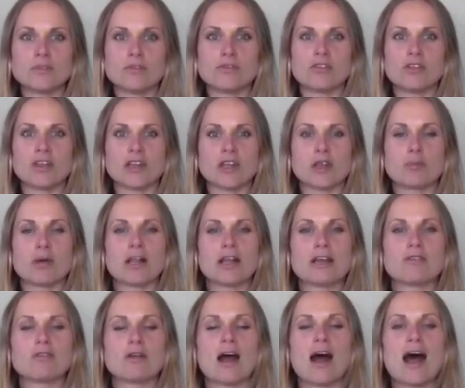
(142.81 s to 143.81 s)
feeling the
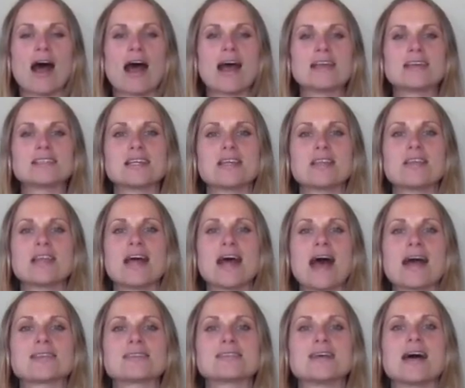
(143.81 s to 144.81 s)
belly rise, and then
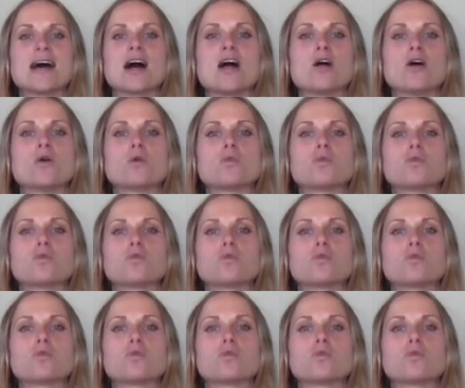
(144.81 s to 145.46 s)
exhale,